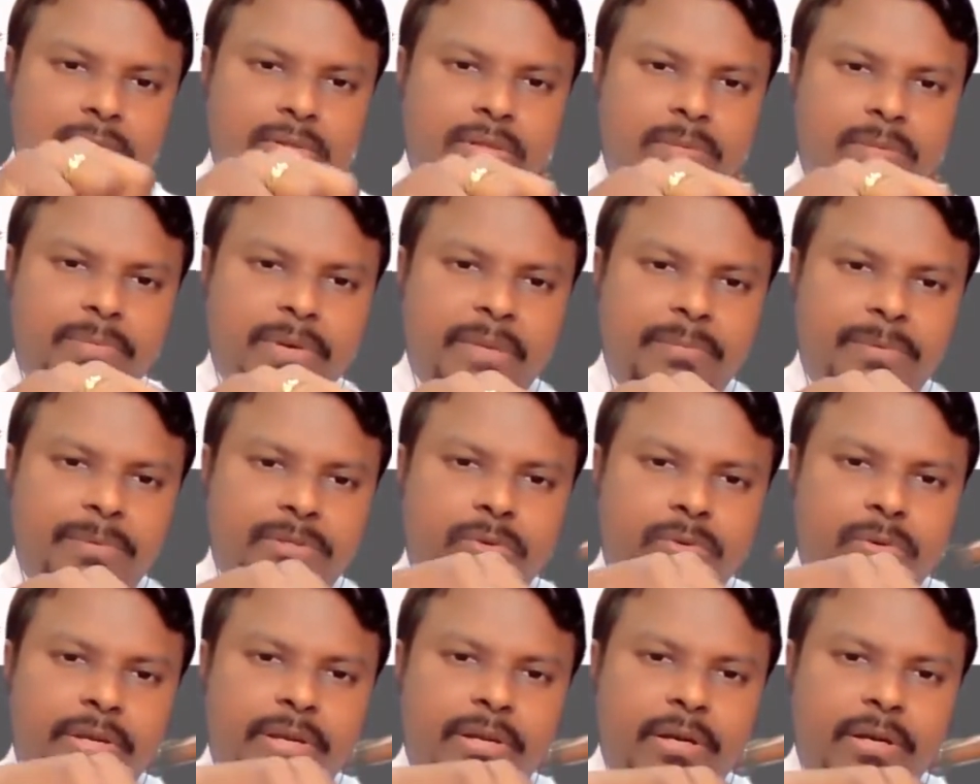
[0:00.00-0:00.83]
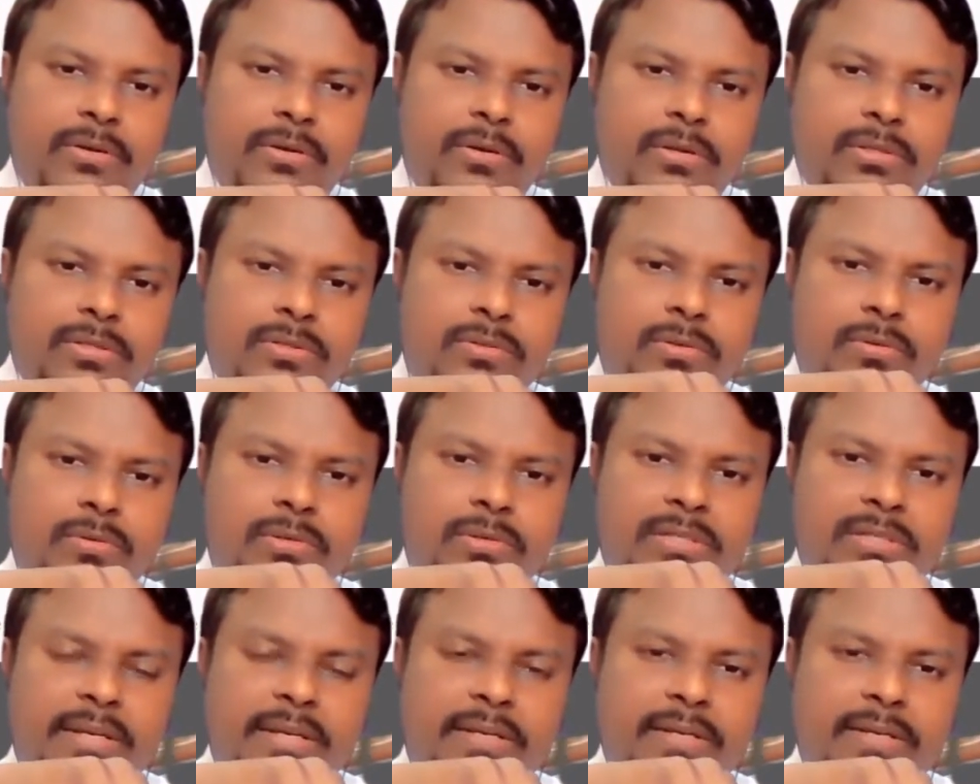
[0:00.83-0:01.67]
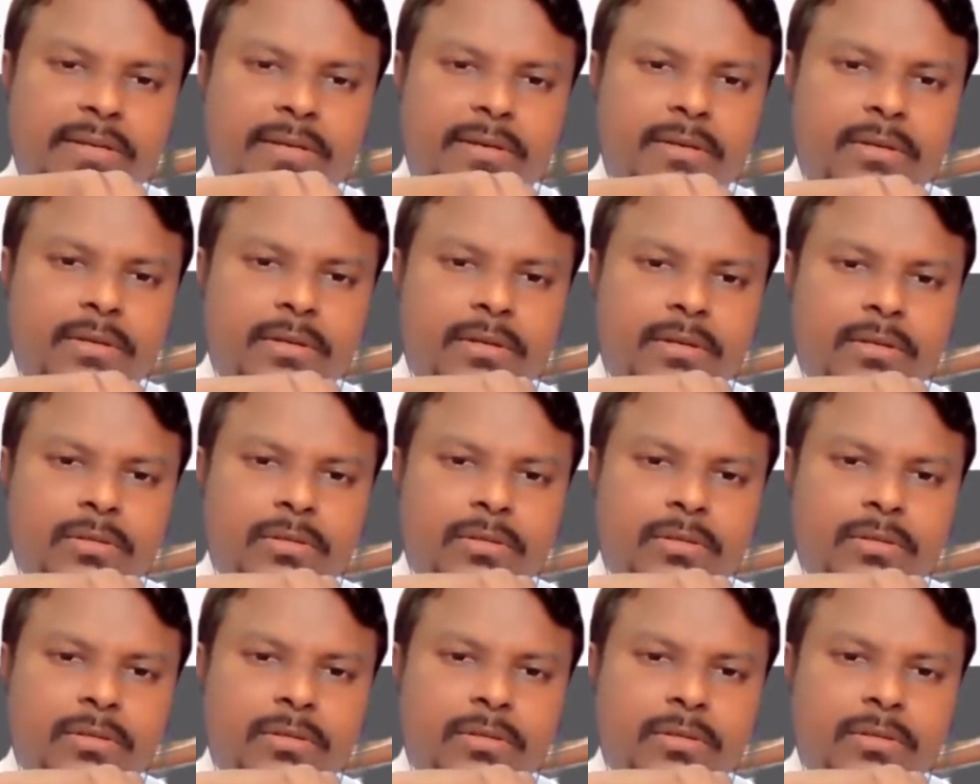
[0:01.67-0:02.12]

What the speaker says: The pipe is going across to the center.